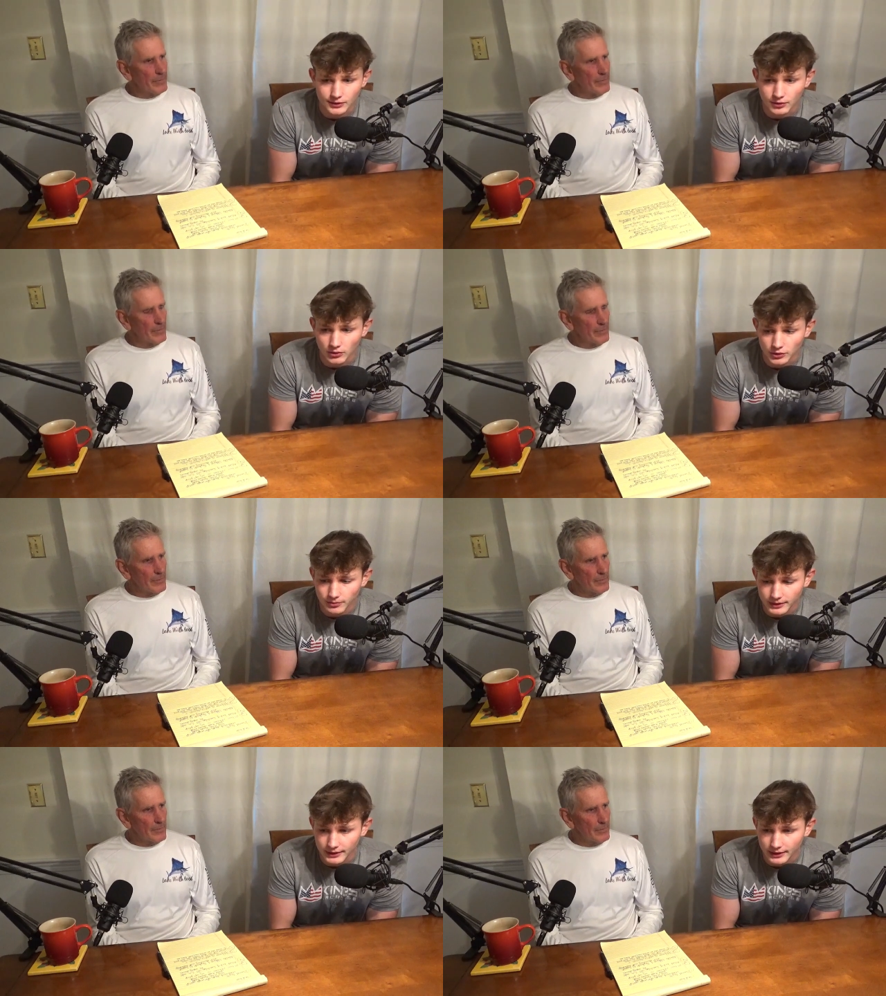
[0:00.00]
Speaker 1: social
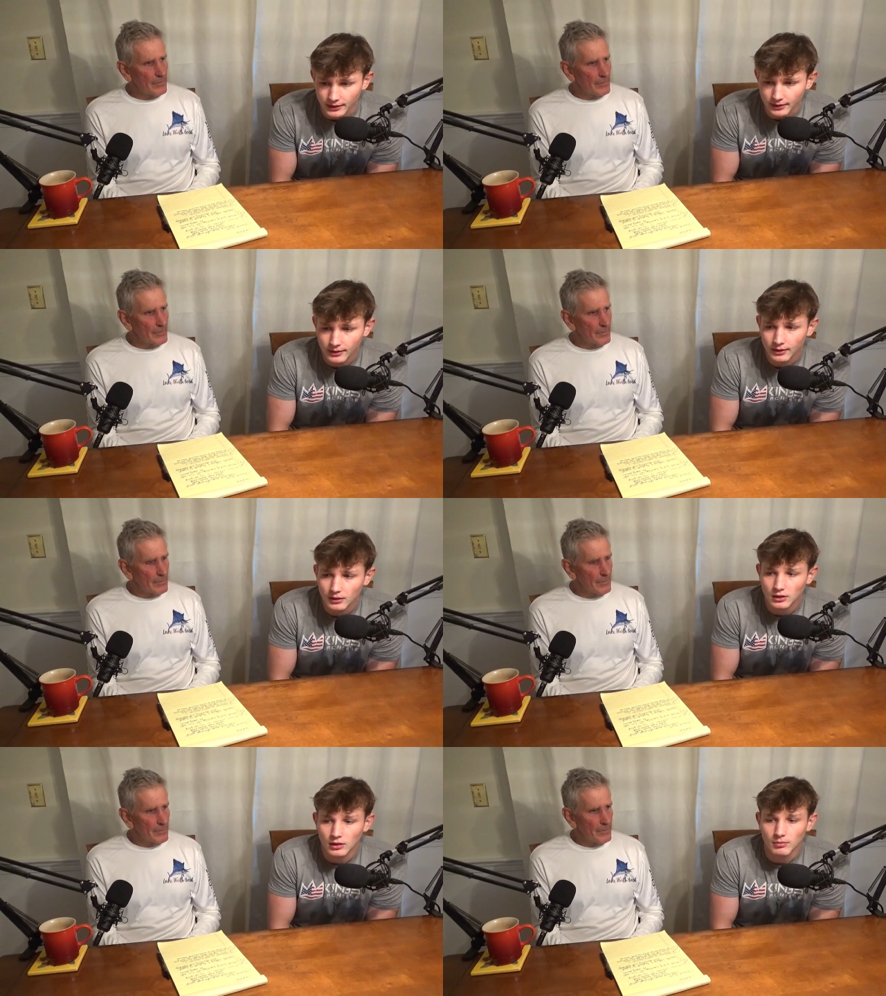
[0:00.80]
media
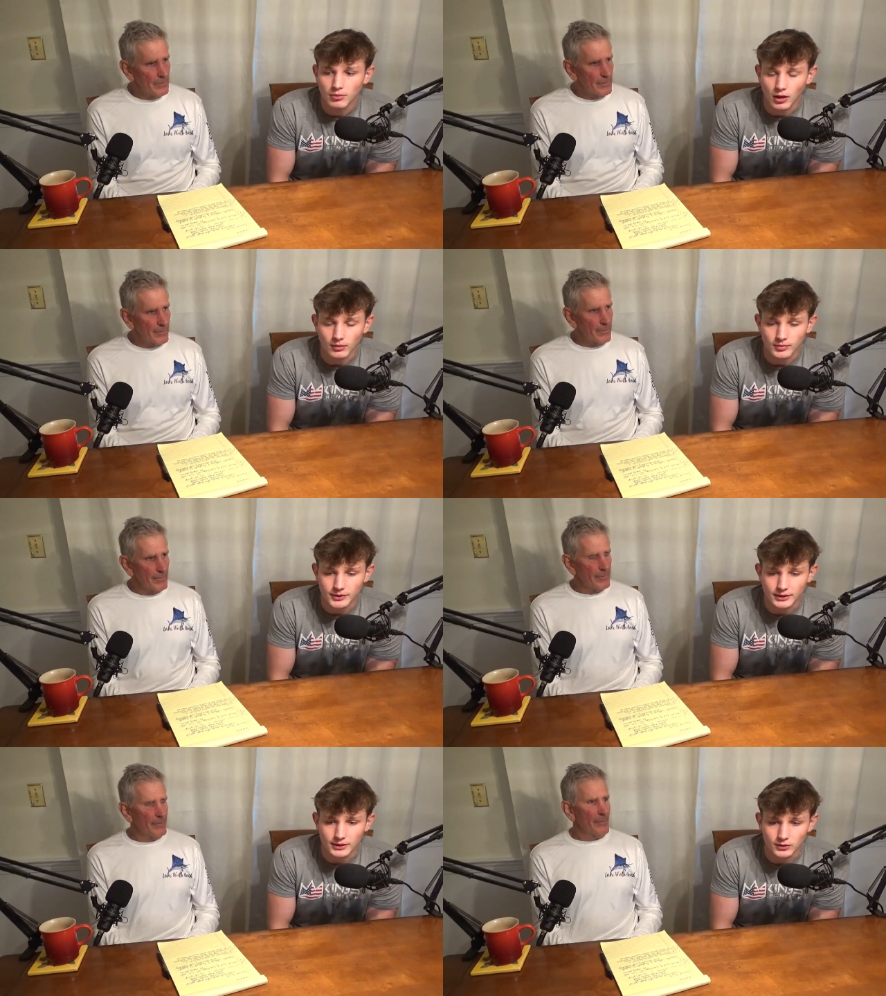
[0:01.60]

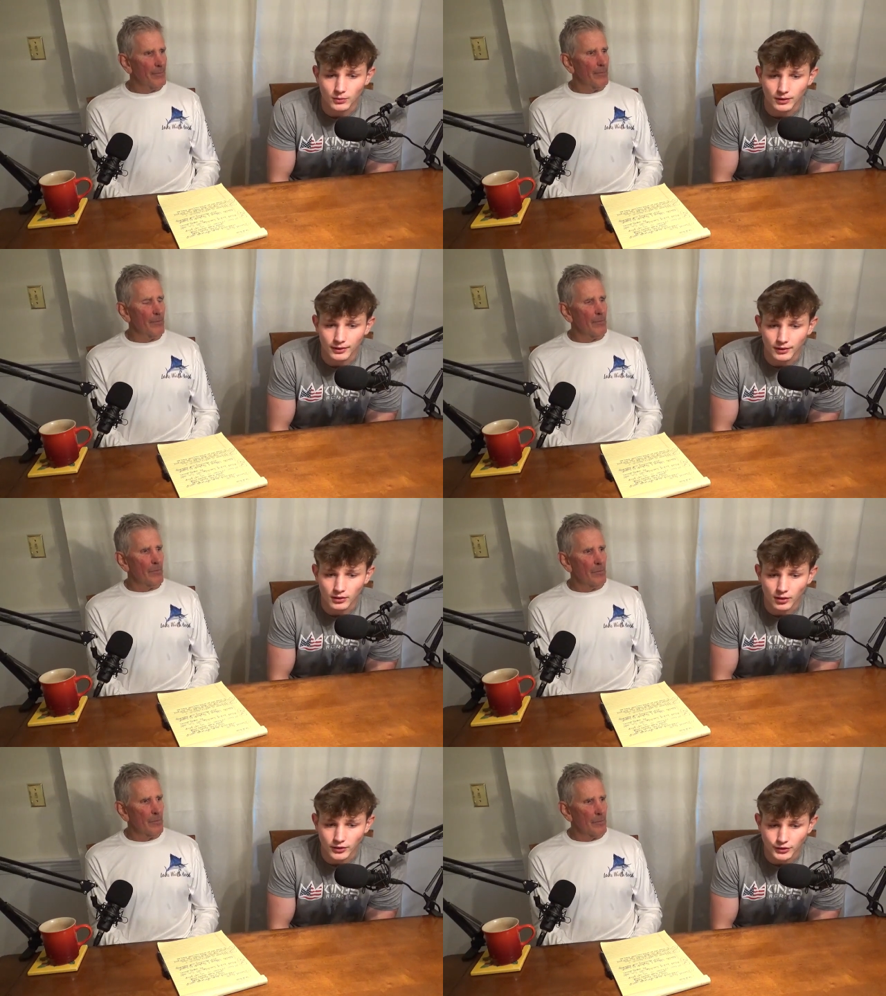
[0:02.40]
probably is one of the
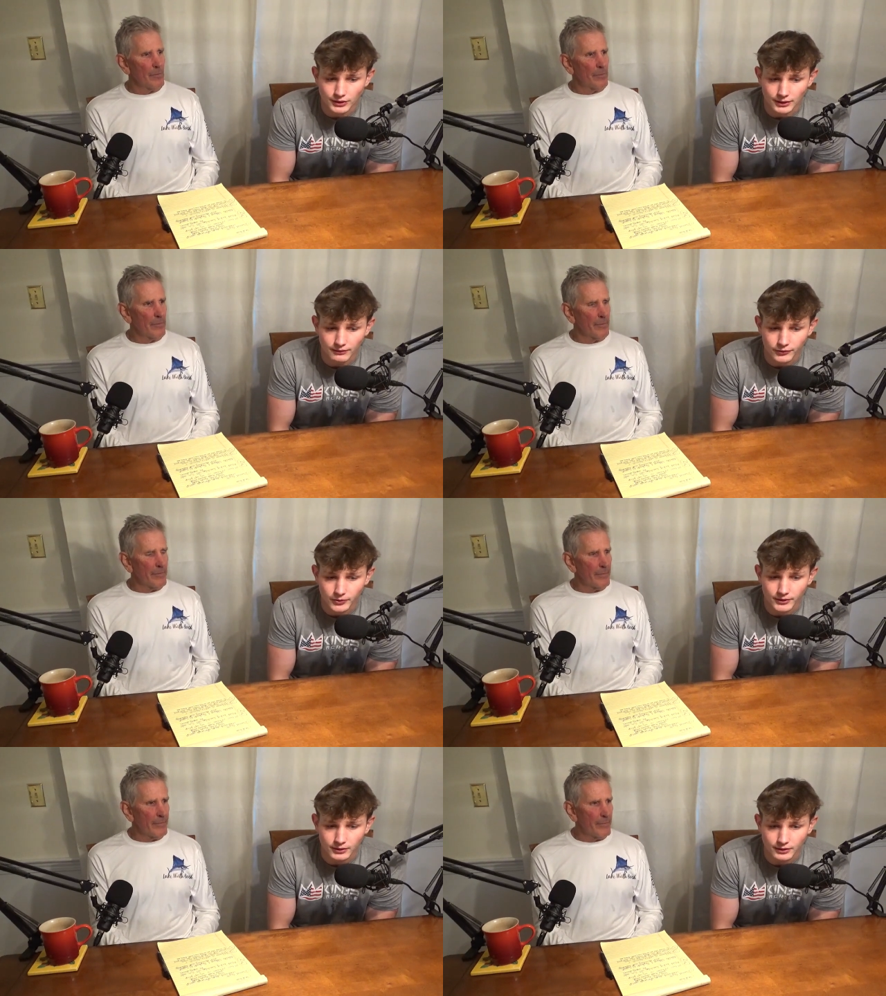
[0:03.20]
largest
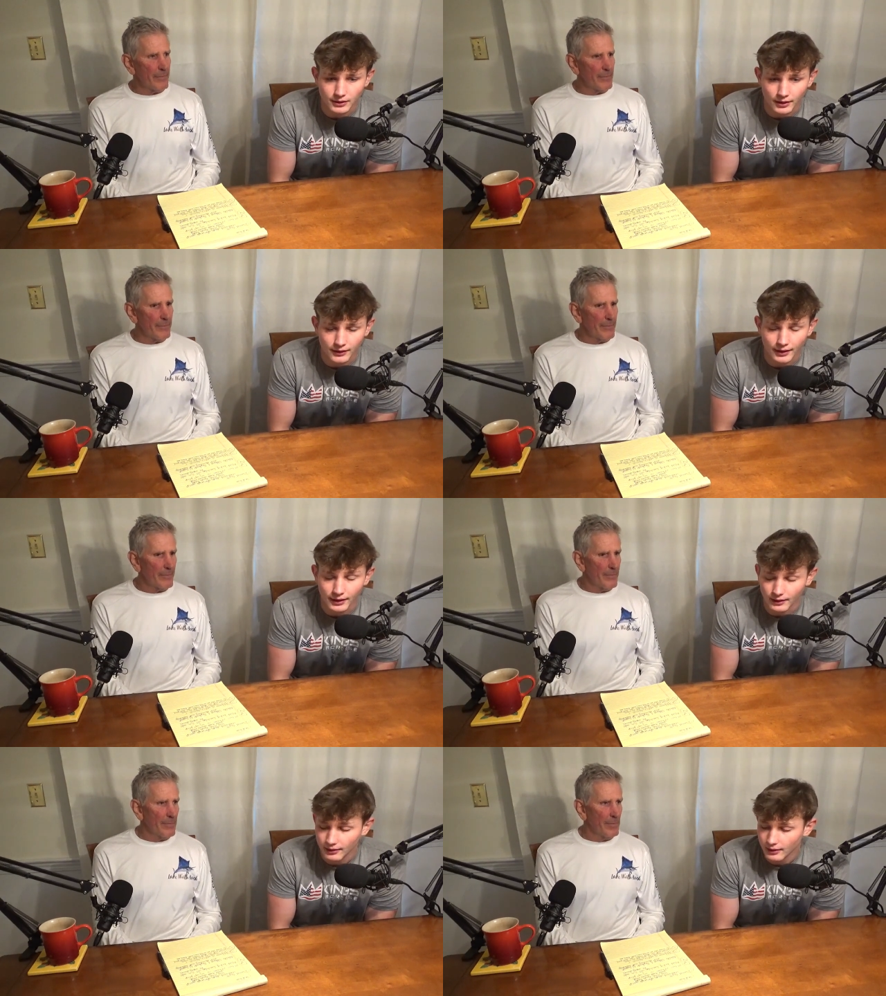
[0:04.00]
influences on
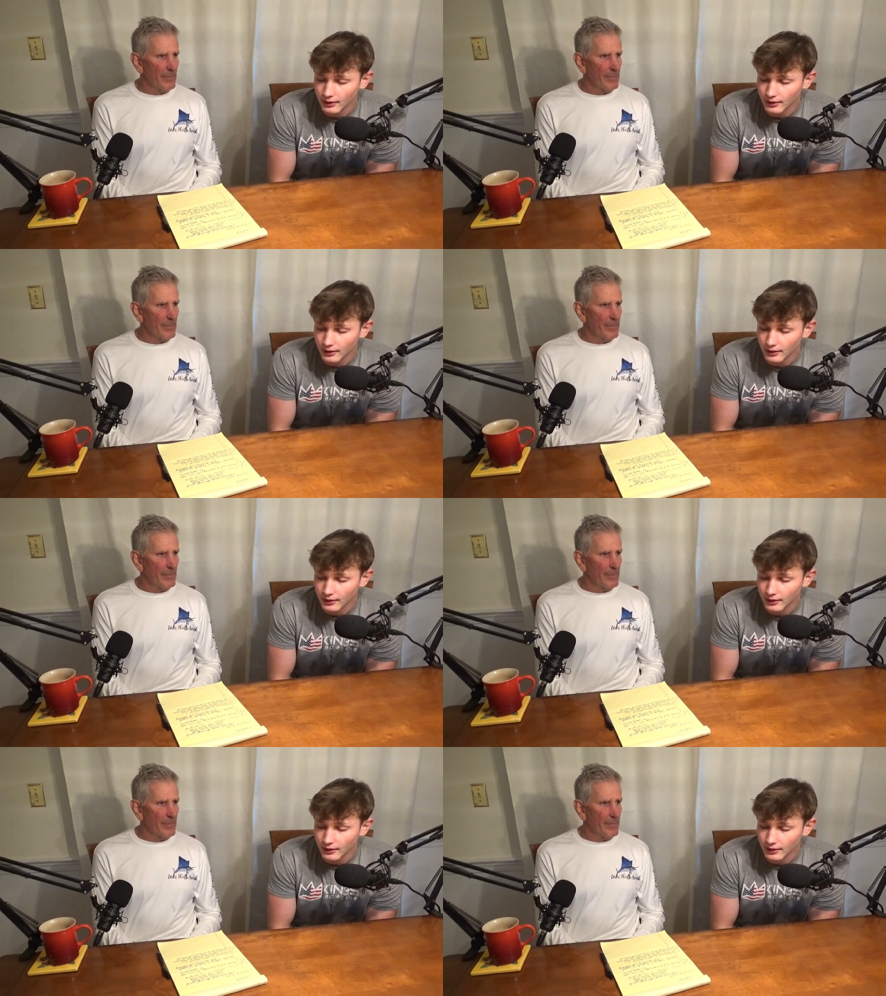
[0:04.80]
that.